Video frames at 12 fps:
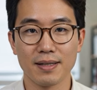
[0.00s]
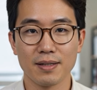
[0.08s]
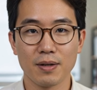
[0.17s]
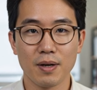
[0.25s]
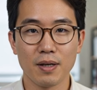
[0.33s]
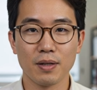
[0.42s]
and
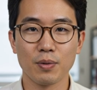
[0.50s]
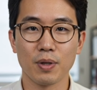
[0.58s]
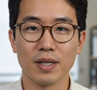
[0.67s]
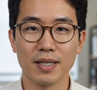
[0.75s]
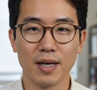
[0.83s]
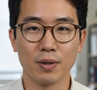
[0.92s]
long
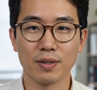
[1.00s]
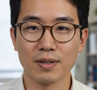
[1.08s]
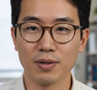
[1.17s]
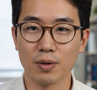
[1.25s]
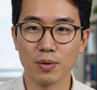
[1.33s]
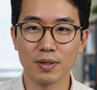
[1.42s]
working hours
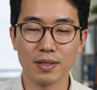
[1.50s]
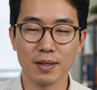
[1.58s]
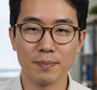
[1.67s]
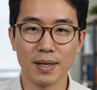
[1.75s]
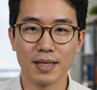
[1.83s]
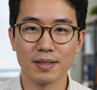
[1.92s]
indoors
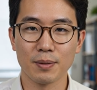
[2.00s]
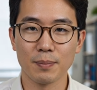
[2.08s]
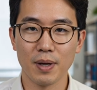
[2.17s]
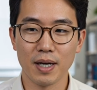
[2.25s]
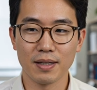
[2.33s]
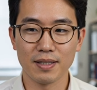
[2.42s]
combined to
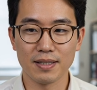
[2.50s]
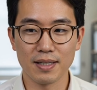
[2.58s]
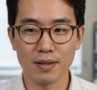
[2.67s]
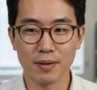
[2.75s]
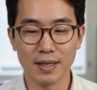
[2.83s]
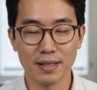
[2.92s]
block the
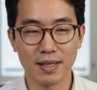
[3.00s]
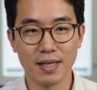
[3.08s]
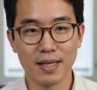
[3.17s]
sunlight